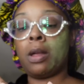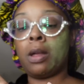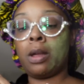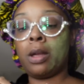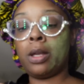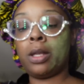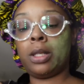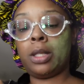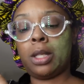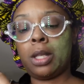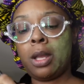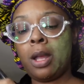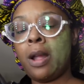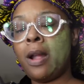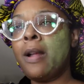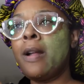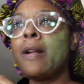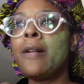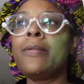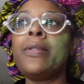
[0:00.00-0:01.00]
Because
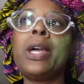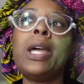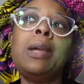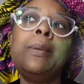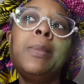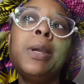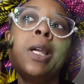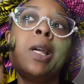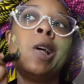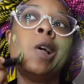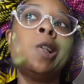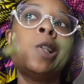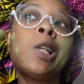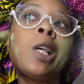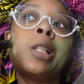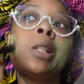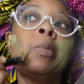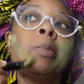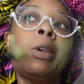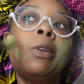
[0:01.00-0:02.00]
they ain't been
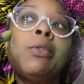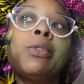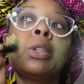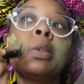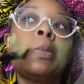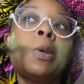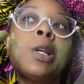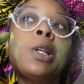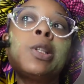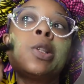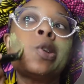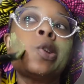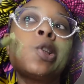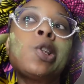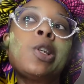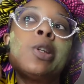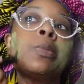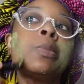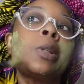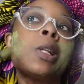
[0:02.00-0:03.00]
contacting me for
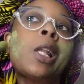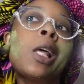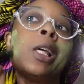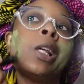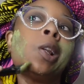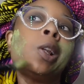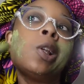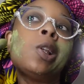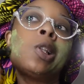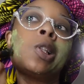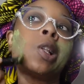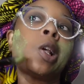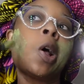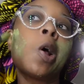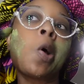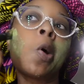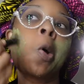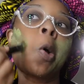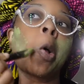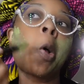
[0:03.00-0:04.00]
sponsorships lately,
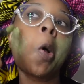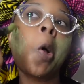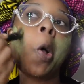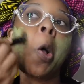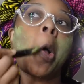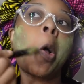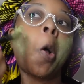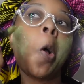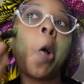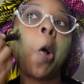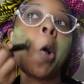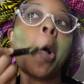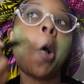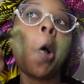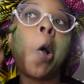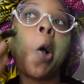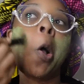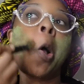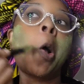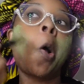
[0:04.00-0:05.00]
so.
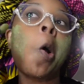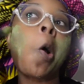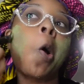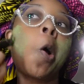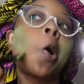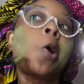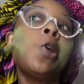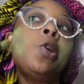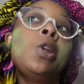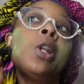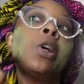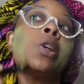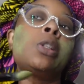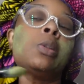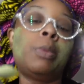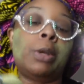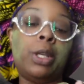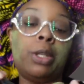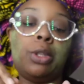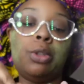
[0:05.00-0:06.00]
You know
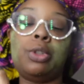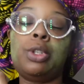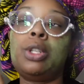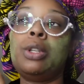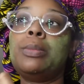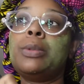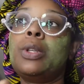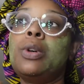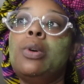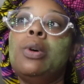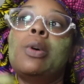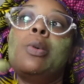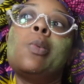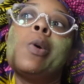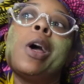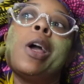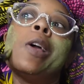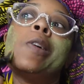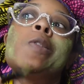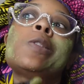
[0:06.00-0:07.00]
sponsorships going
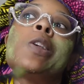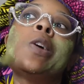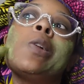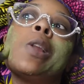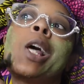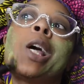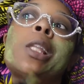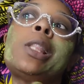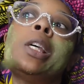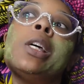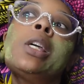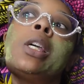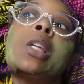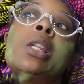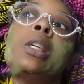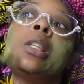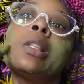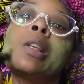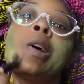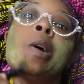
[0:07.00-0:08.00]
waves, though. Like, they'll give
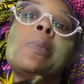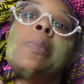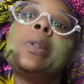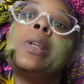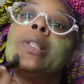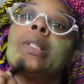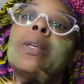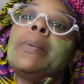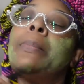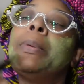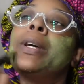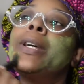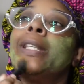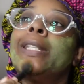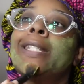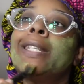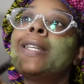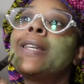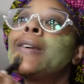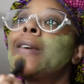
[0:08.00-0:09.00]
these companies a
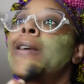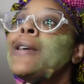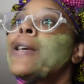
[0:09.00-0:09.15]
budget,